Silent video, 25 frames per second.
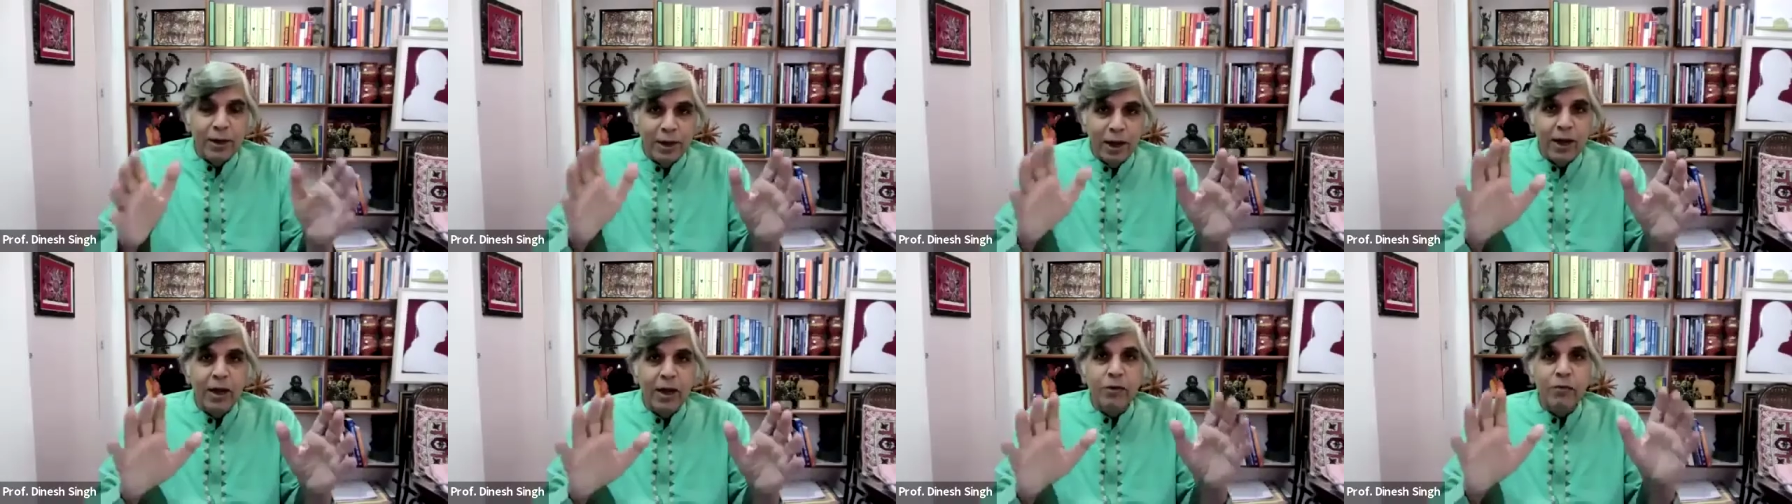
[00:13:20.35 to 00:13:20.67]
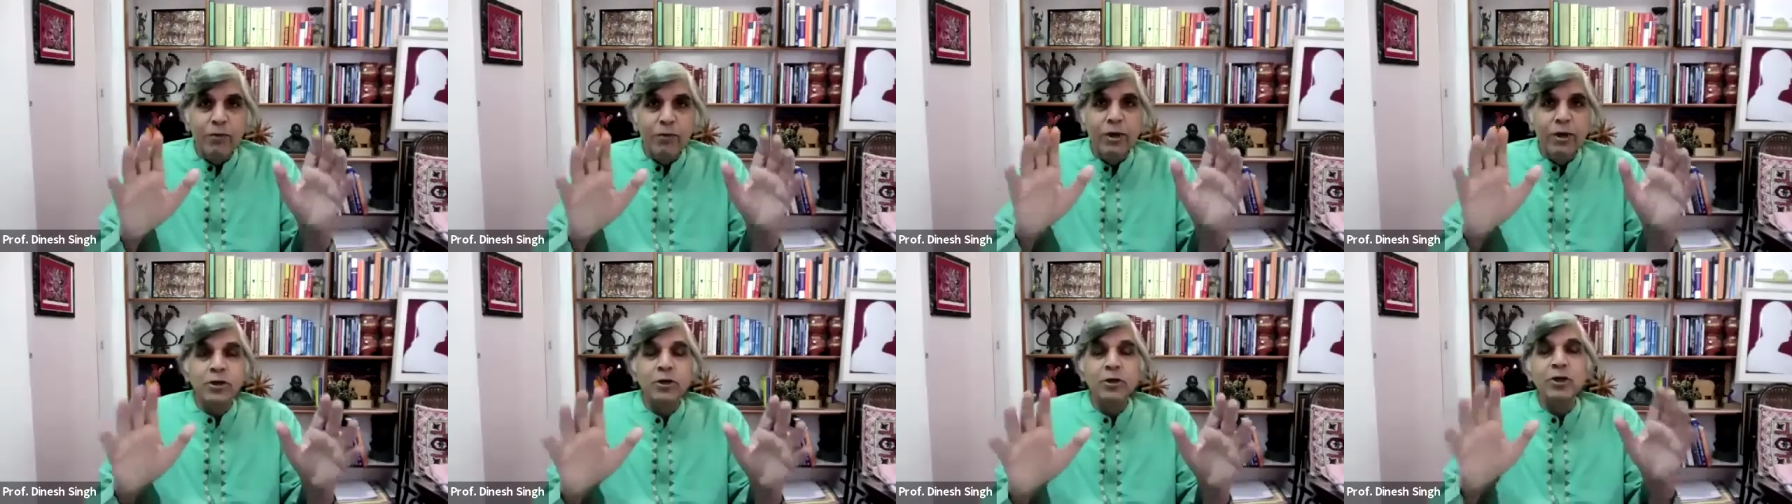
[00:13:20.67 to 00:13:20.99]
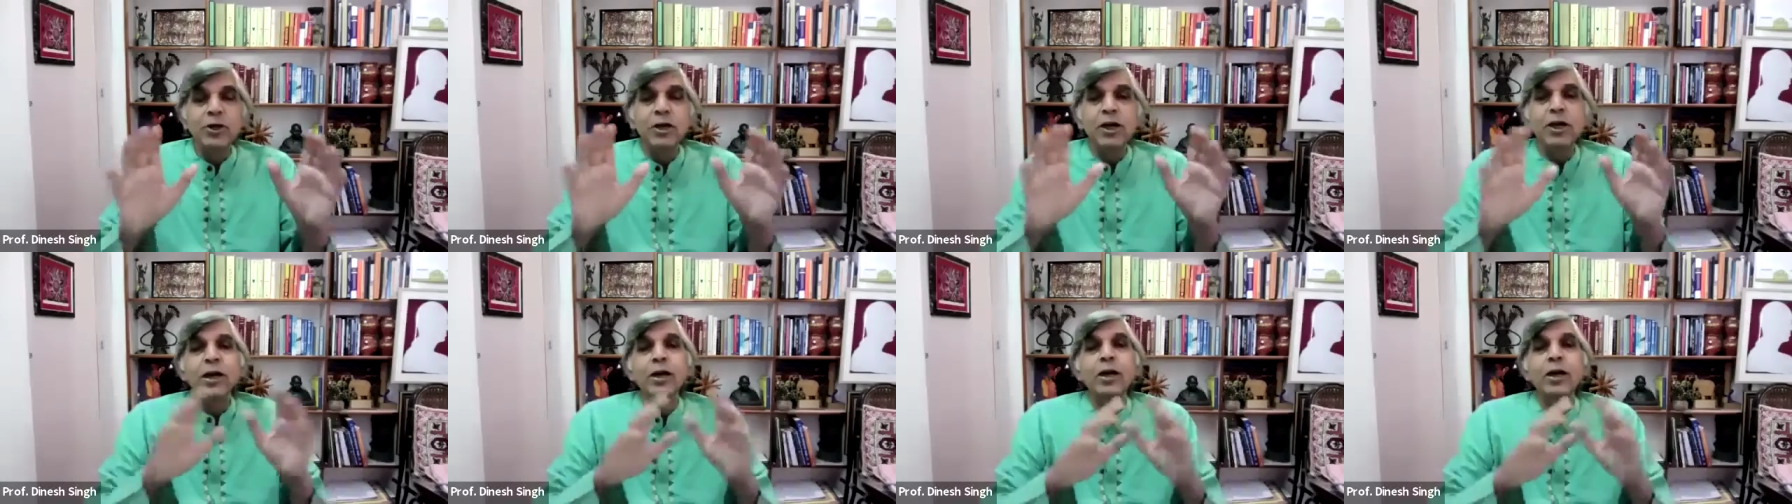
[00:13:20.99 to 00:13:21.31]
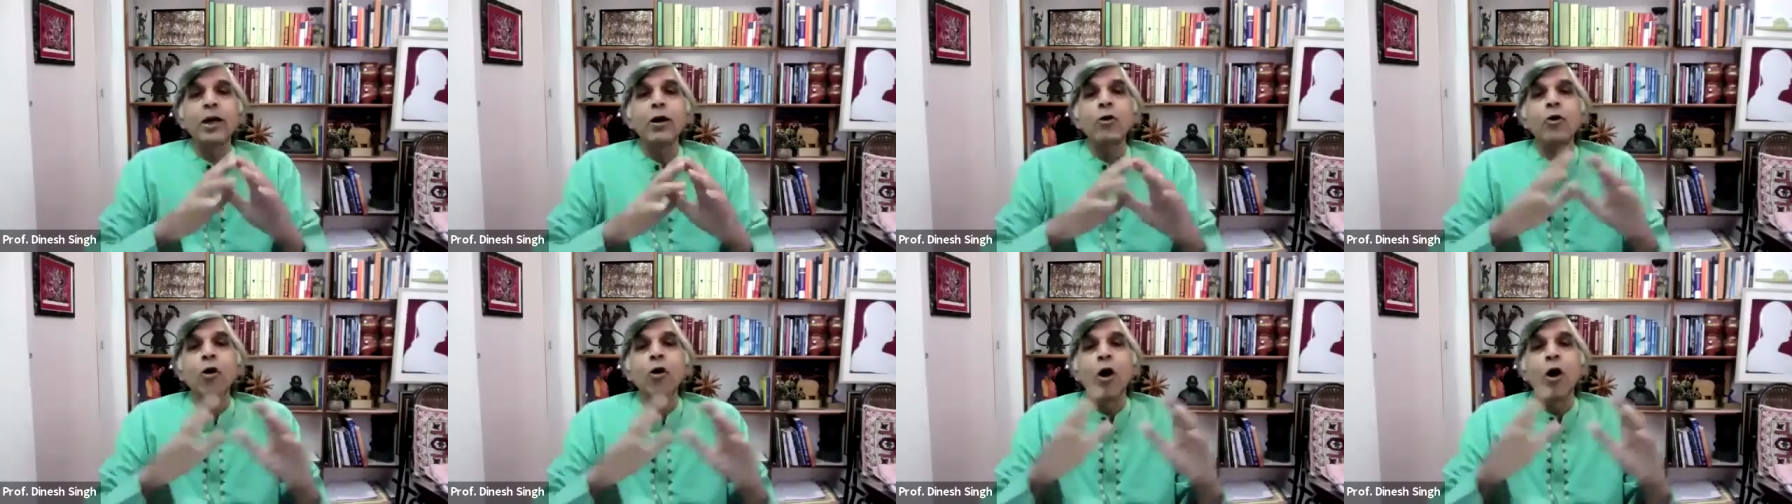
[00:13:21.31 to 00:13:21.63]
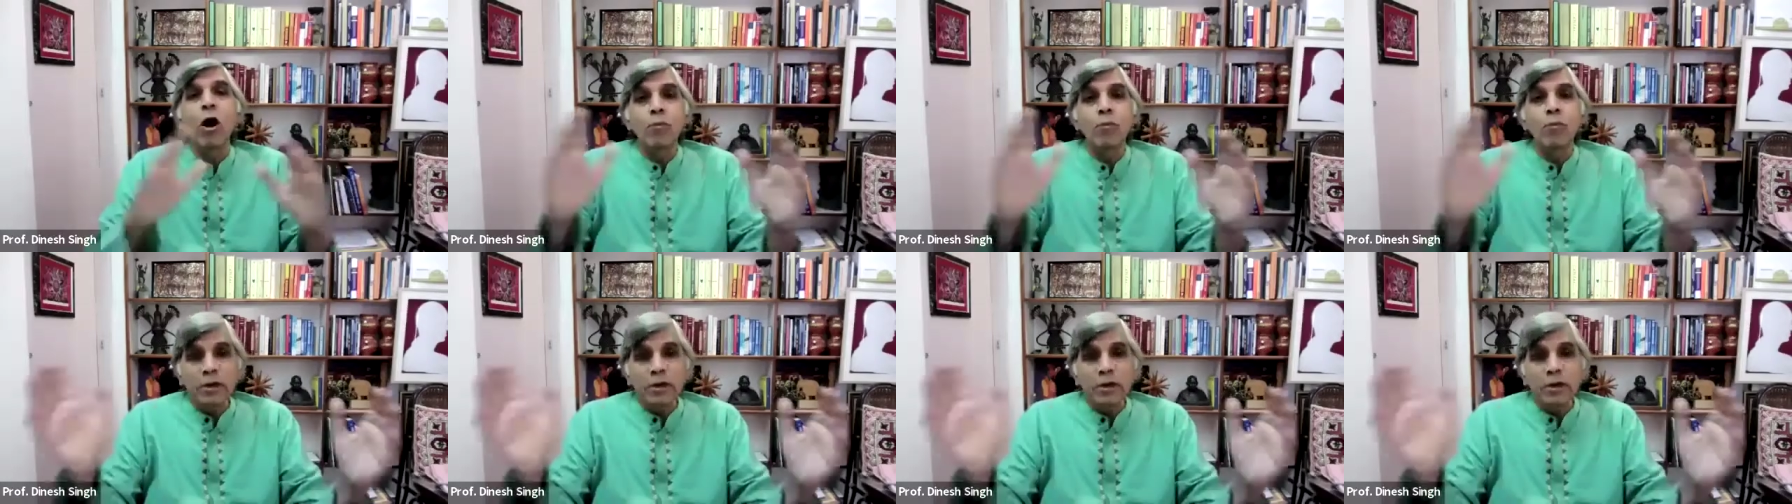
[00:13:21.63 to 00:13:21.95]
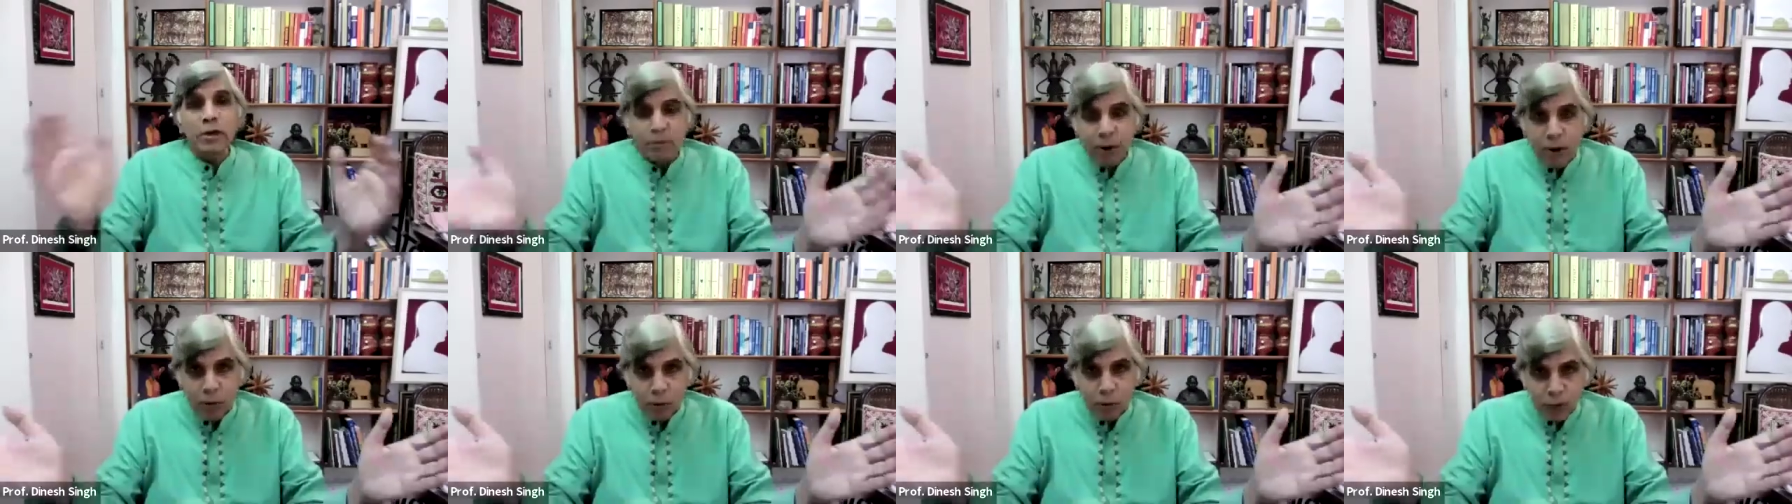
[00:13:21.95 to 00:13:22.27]
Delhi will see an enormous
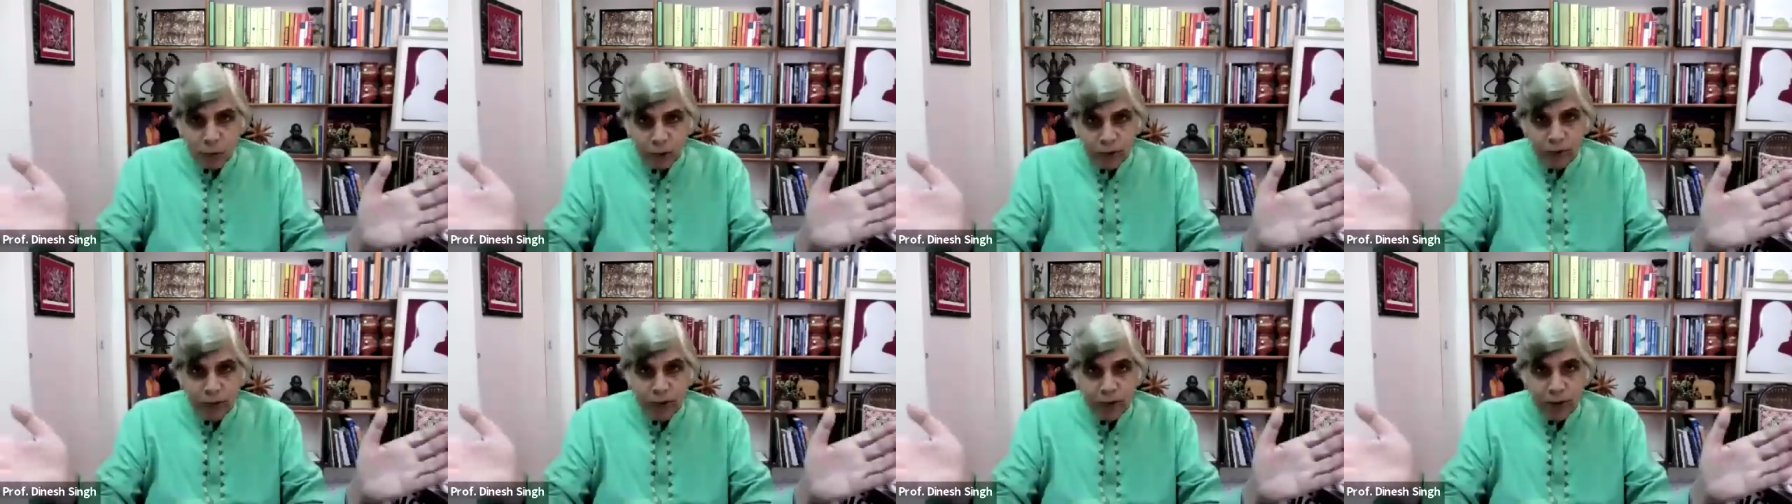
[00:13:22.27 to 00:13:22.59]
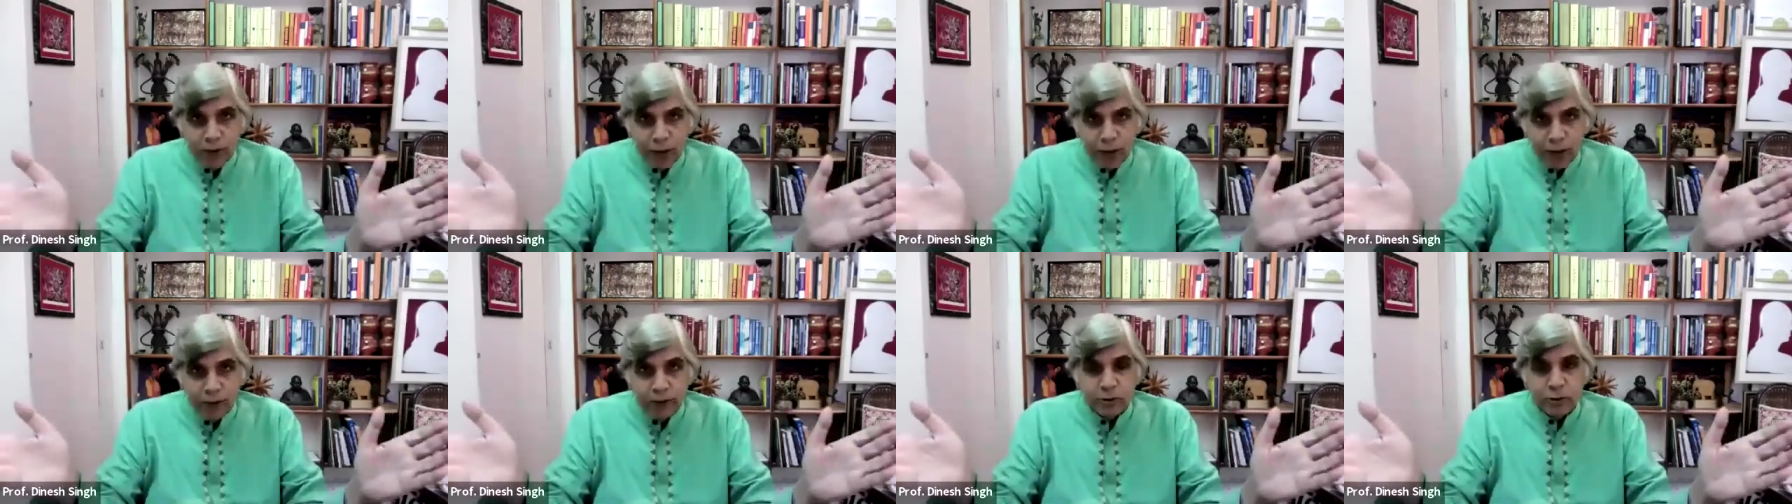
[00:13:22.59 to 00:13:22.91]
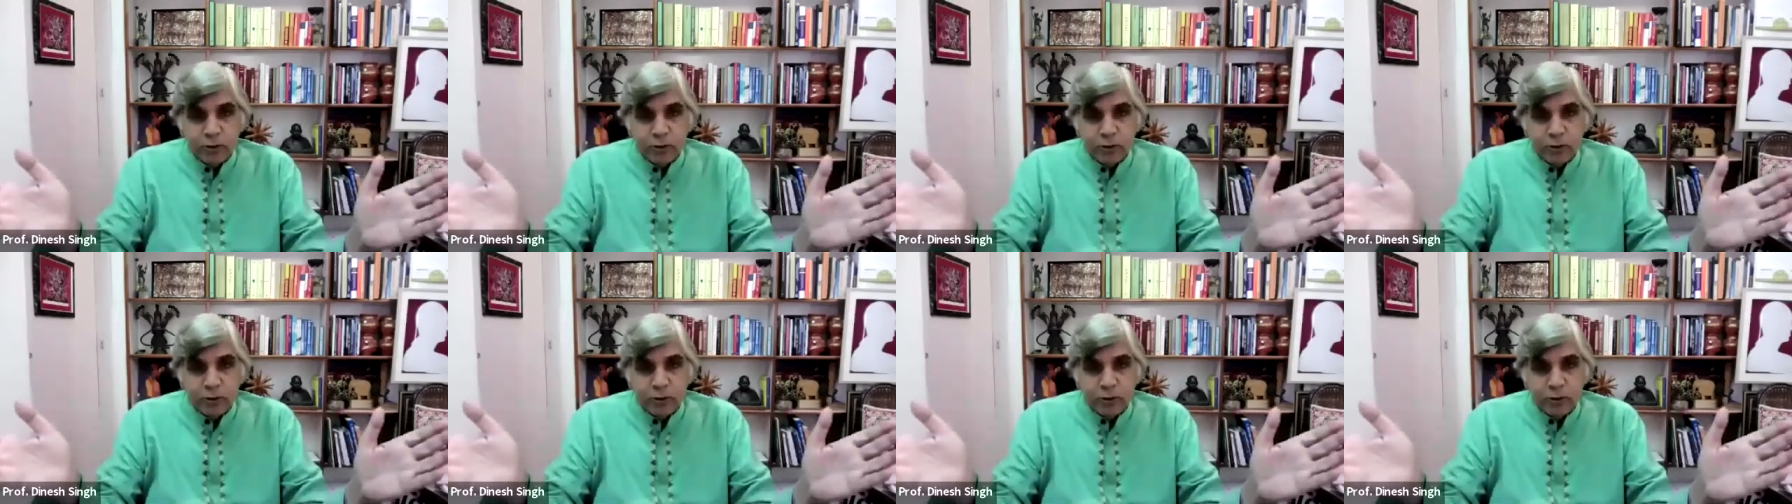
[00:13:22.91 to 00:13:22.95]
amount of light.